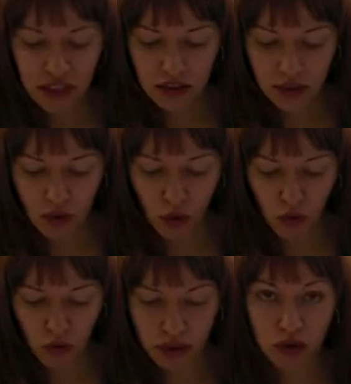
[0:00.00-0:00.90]

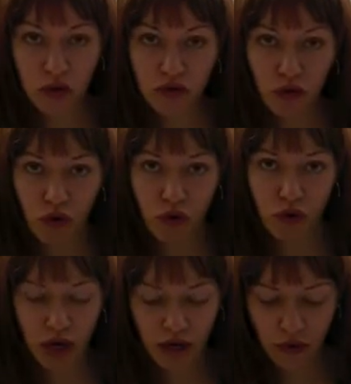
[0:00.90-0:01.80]
So it's good for
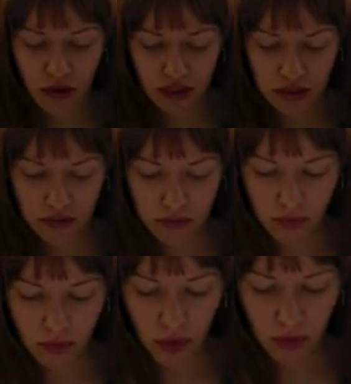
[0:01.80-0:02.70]
thyroid
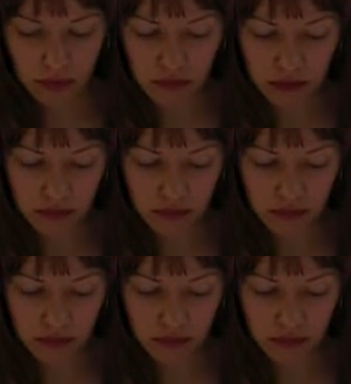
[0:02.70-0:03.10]
problems.